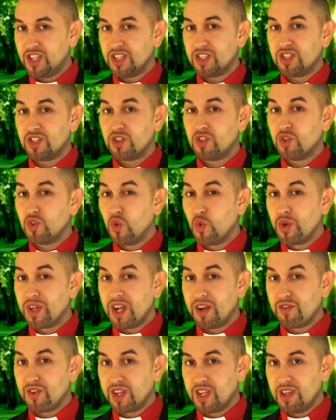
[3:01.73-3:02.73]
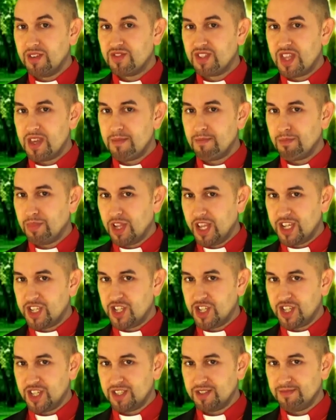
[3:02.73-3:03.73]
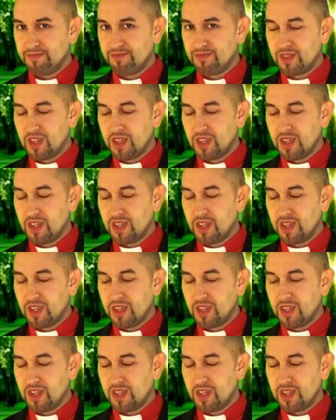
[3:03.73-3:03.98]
just do whatever gives them pleasure.